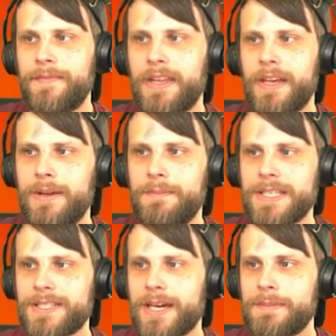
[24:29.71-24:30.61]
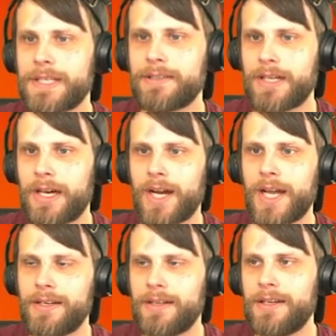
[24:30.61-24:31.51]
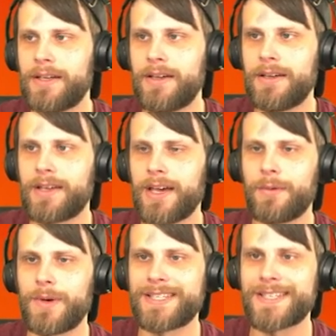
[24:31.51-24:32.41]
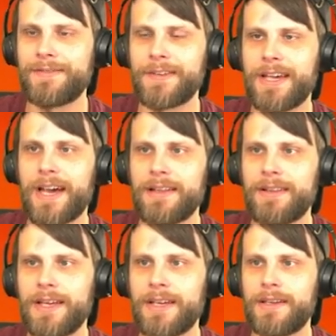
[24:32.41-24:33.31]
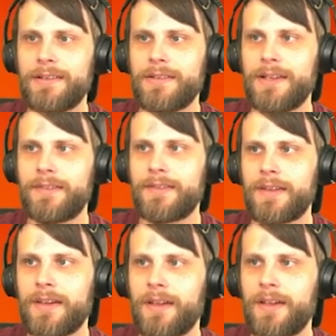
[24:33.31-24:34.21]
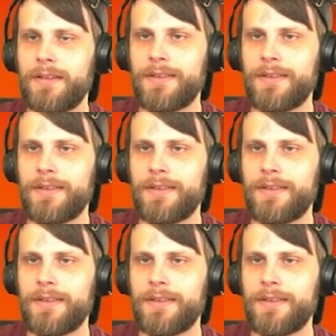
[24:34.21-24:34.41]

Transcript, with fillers: Oh, I missed Tapia. All right, got away safely. I like it. Let's uh, let's